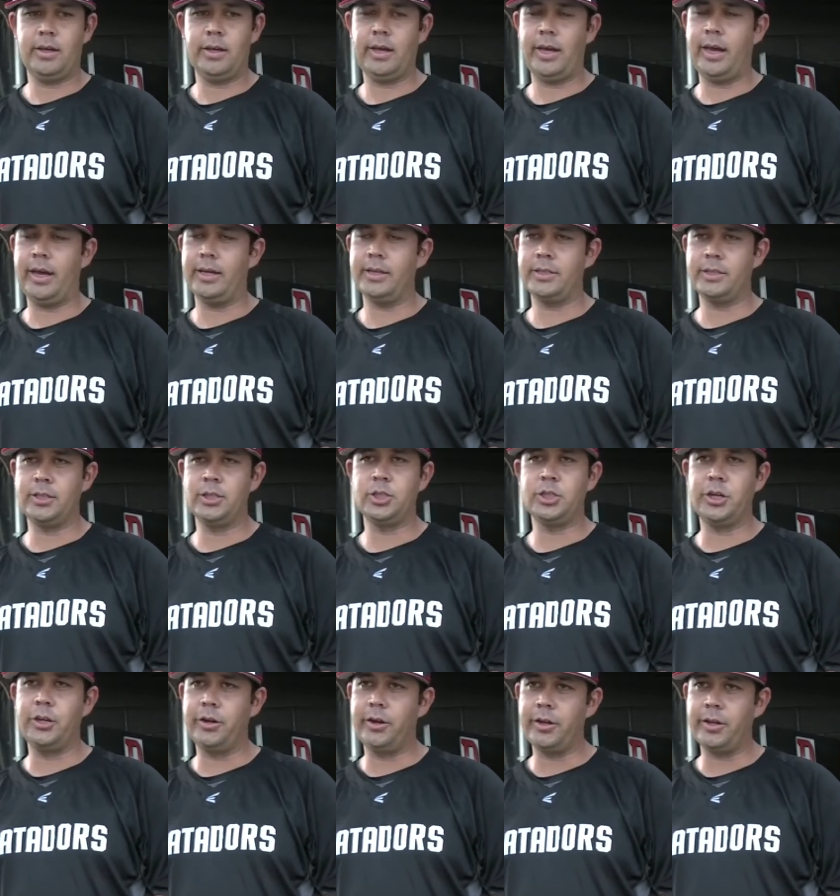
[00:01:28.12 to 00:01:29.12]
he has
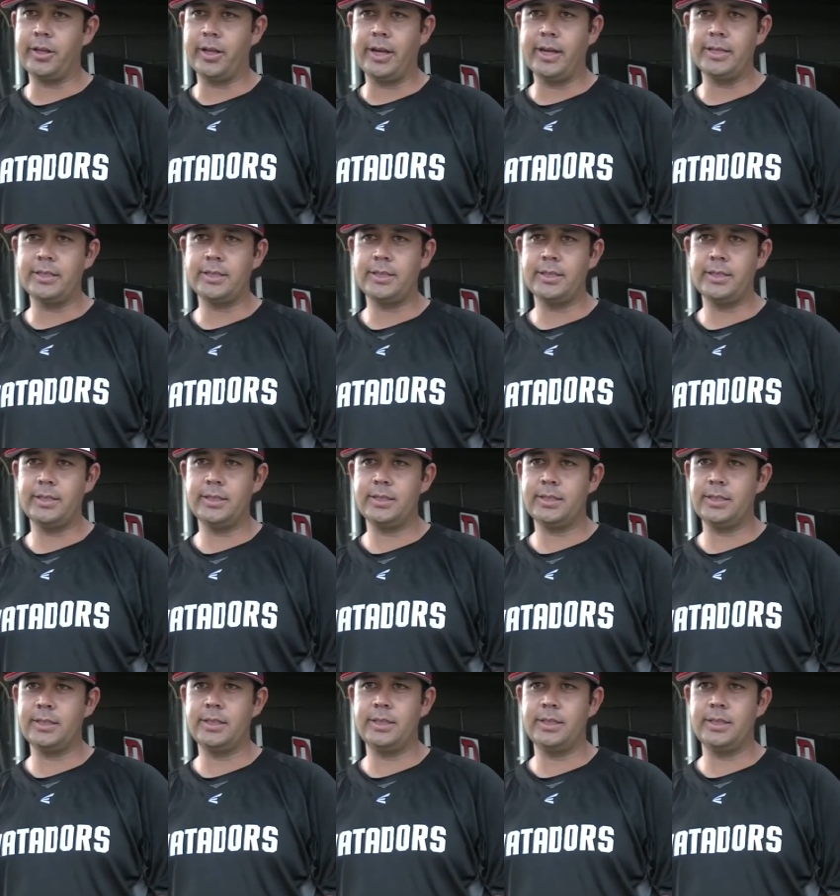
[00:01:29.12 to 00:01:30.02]
engineering classes.